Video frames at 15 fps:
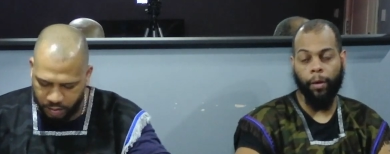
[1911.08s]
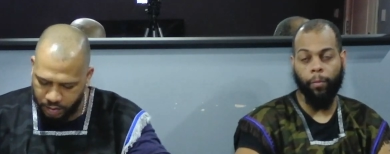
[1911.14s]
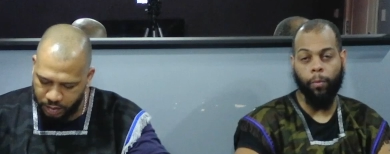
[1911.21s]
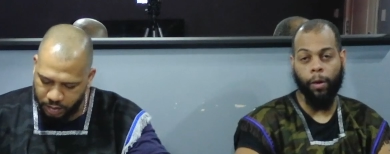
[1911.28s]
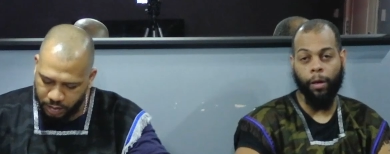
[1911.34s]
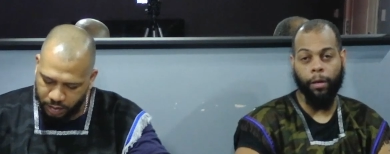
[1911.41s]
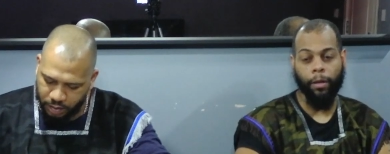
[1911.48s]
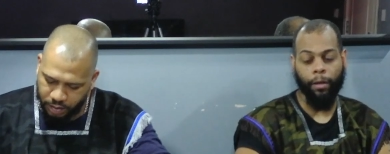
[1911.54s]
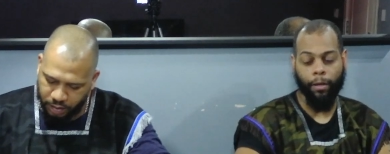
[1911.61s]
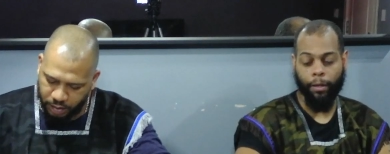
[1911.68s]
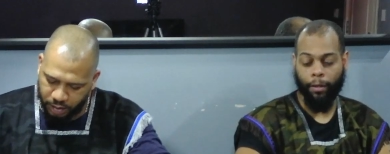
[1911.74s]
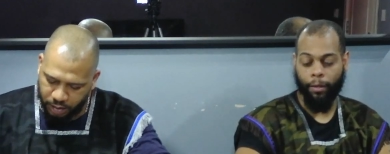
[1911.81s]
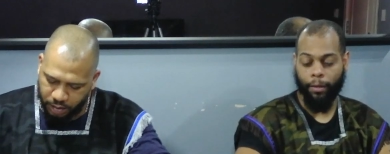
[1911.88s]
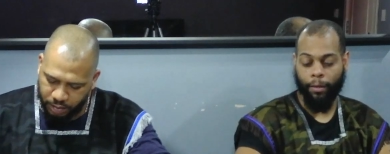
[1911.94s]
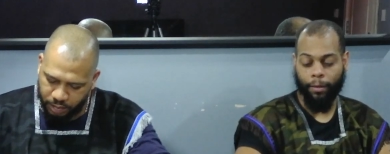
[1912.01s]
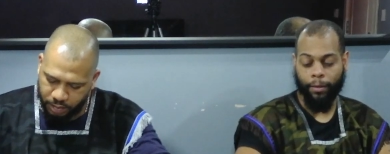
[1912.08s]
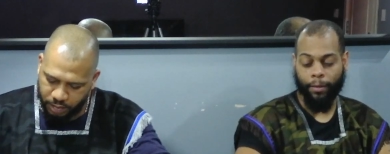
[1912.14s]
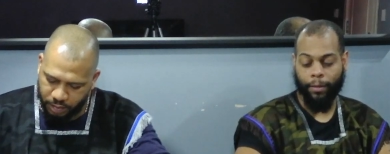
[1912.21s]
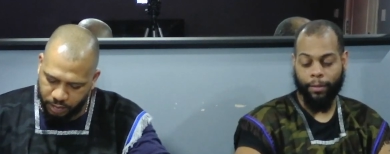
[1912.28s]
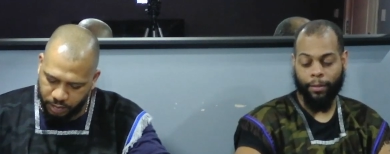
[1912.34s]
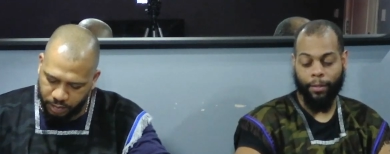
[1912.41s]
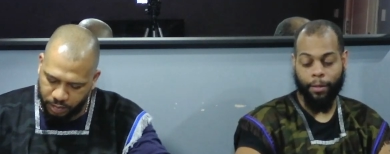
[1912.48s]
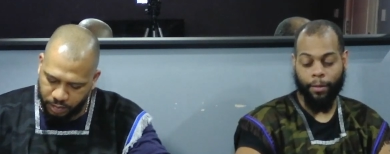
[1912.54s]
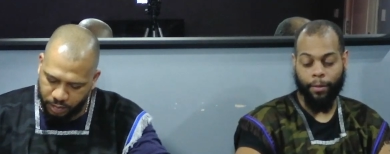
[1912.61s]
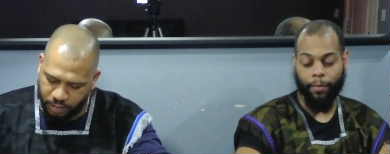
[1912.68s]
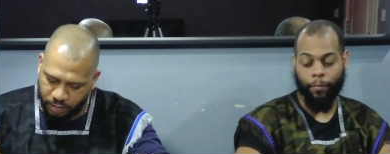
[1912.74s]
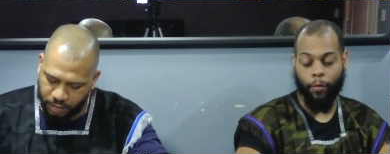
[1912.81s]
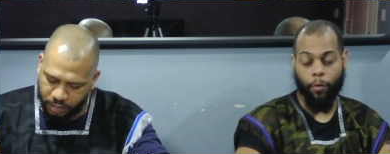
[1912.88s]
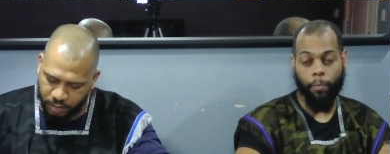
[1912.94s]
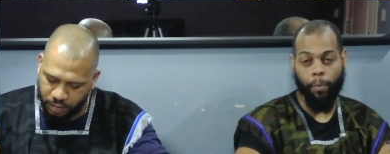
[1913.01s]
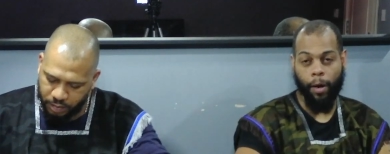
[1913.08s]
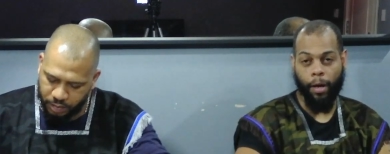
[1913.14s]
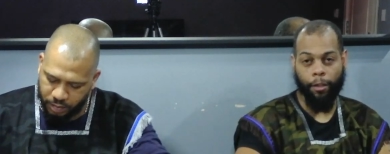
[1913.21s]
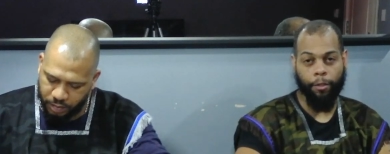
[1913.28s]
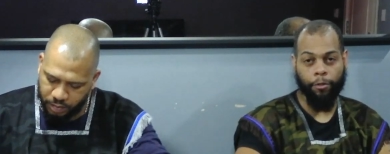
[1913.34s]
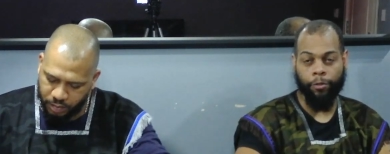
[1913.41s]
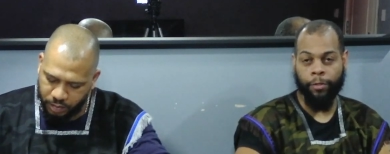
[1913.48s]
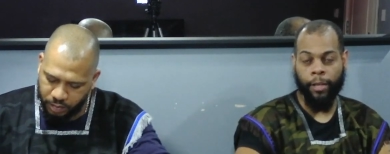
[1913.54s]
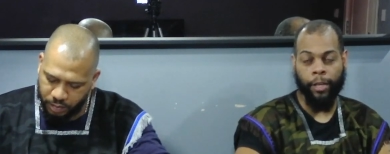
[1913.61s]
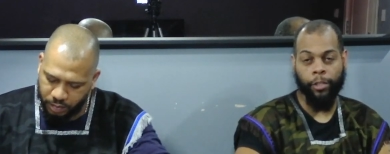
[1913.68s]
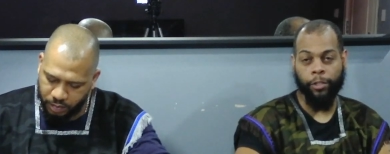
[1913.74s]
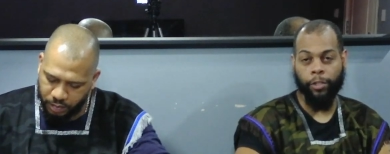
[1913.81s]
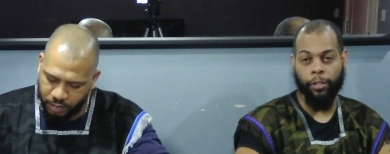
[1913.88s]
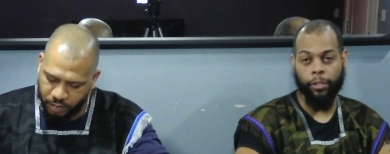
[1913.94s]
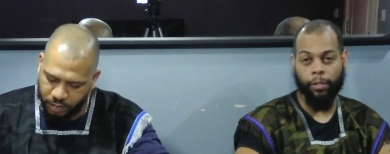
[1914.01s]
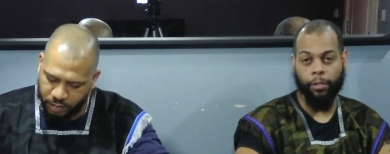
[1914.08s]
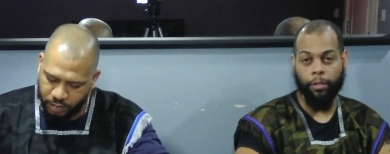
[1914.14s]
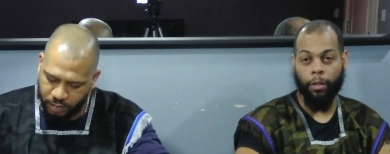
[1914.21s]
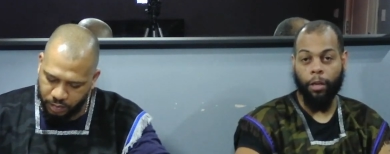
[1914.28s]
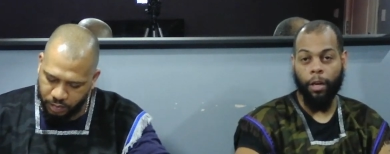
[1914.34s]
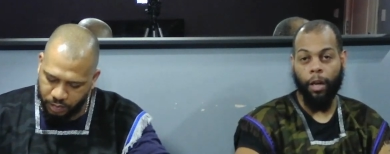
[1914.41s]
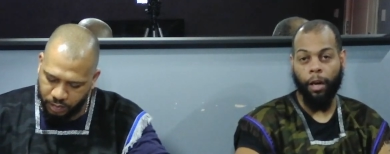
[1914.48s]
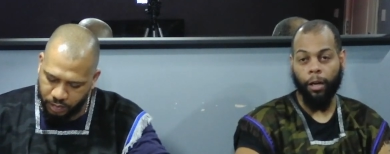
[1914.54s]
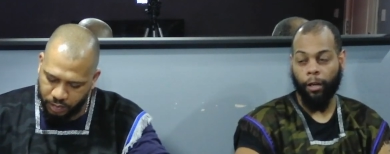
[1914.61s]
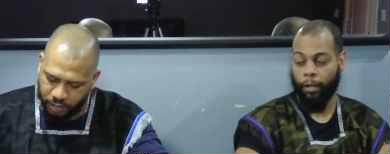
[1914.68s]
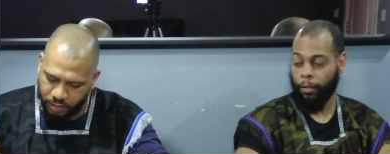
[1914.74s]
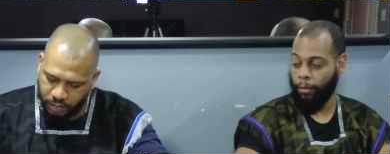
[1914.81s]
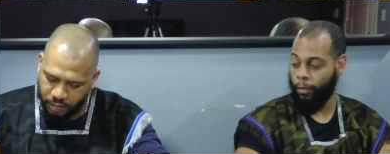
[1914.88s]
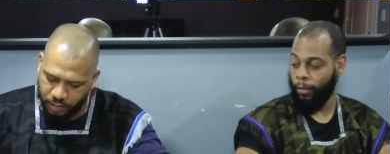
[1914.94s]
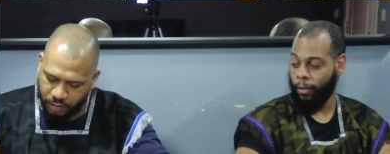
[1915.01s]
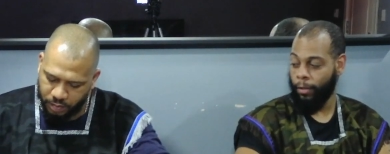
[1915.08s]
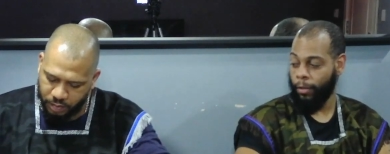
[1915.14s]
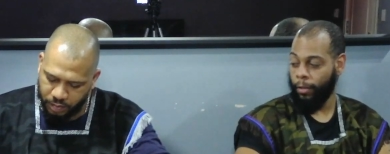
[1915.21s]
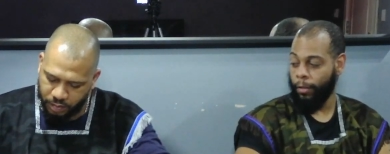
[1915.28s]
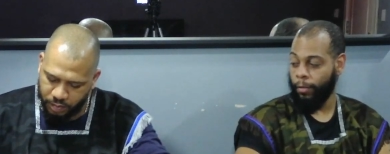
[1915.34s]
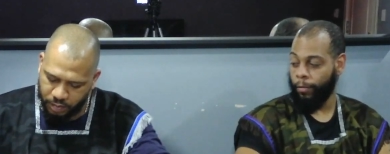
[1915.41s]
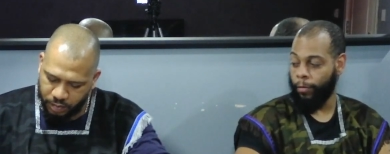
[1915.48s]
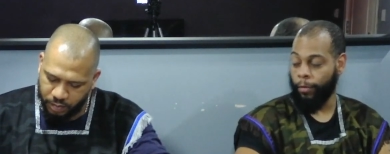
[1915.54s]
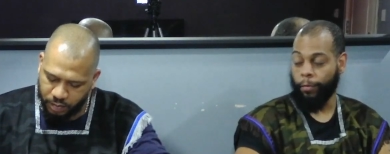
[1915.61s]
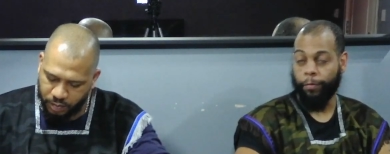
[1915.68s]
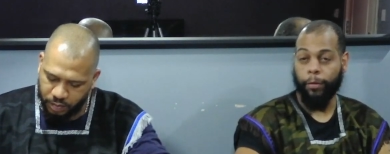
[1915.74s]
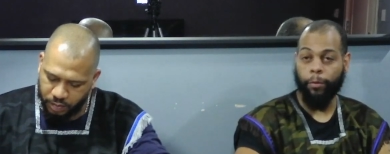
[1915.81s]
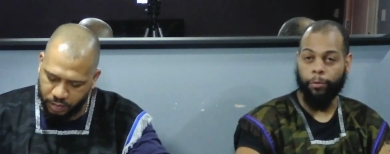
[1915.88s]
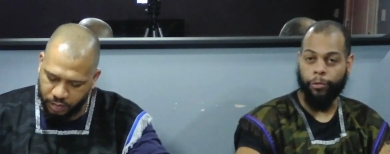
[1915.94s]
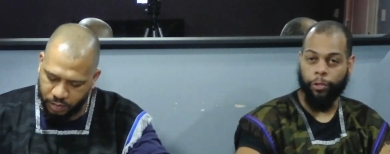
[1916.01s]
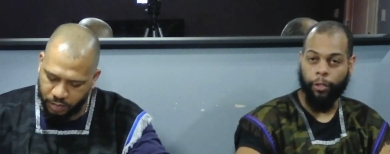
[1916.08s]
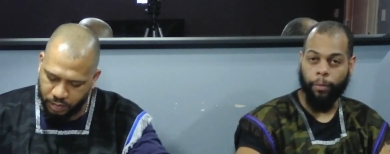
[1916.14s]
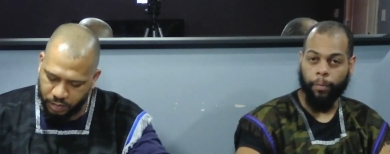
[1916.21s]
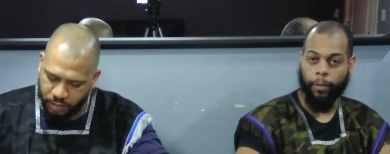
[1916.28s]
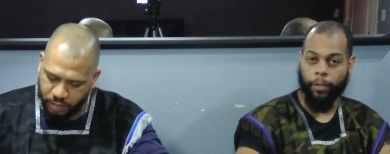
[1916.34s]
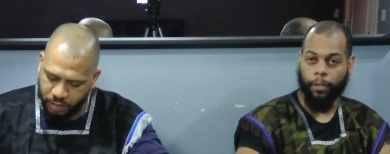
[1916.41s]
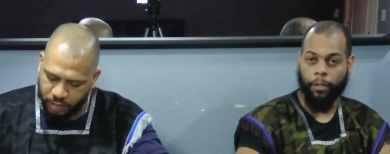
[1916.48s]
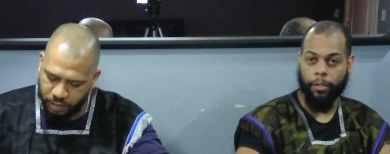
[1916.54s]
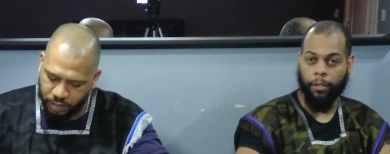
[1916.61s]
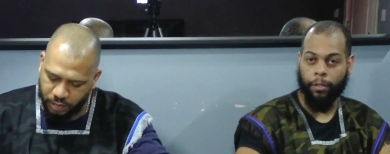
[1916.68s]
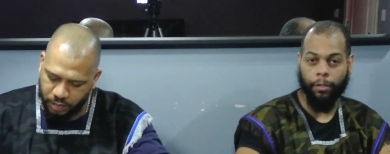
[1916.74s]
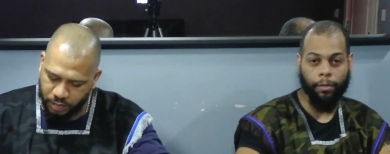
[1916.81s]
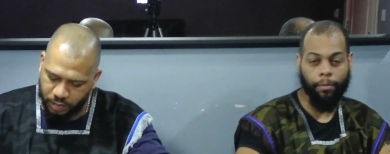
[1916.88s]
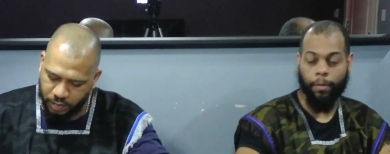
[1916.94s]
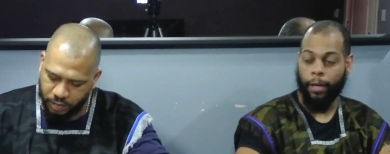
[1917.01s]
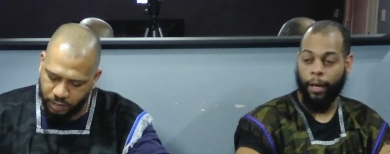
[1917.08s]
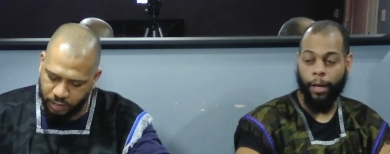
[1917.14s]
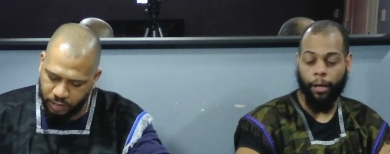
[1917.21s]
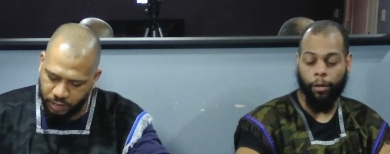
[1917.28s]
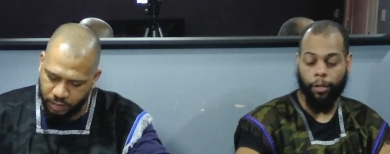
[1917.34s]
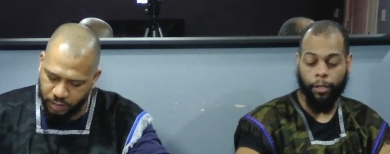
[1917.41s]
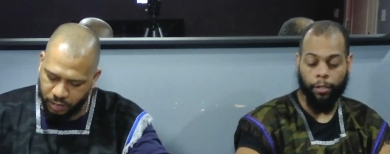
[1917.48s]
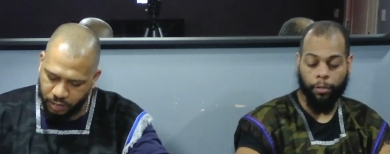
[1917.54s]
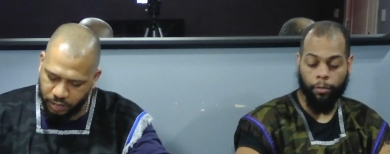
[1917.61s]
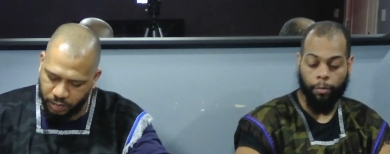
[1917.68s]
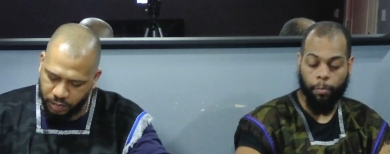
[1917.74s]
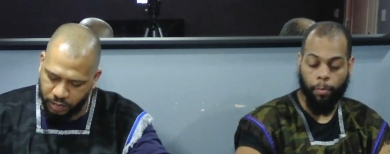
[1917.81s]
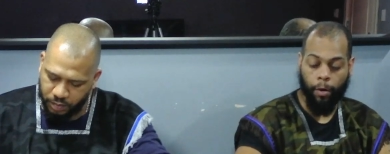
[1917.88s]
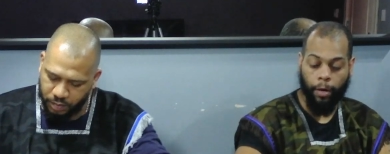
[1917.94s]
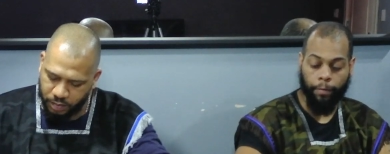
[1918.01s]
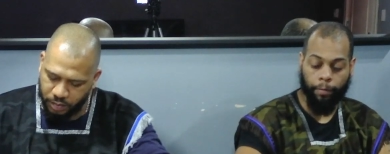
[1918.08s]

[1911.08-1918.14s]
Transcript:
Speaker 1: one. Yep. So you part of those nations, good luck for the future because it ain't looking too bright